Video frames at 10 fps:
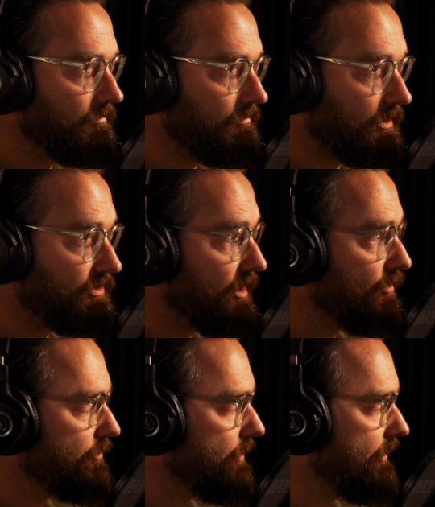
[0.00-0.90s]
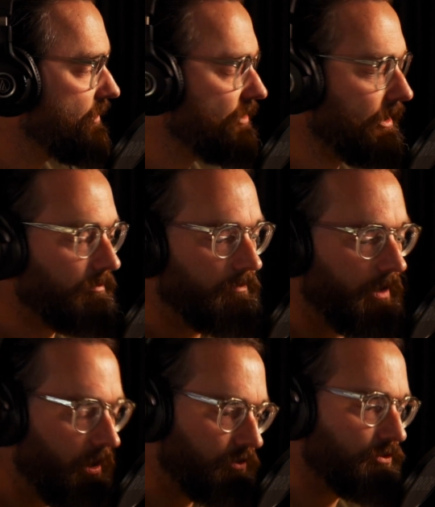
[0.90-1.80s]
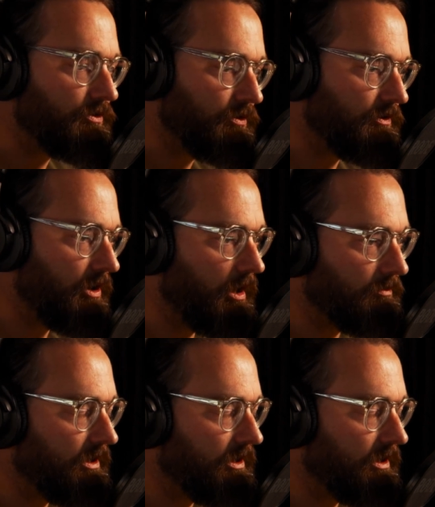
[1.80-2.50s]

myself and Mary say hundreds of times,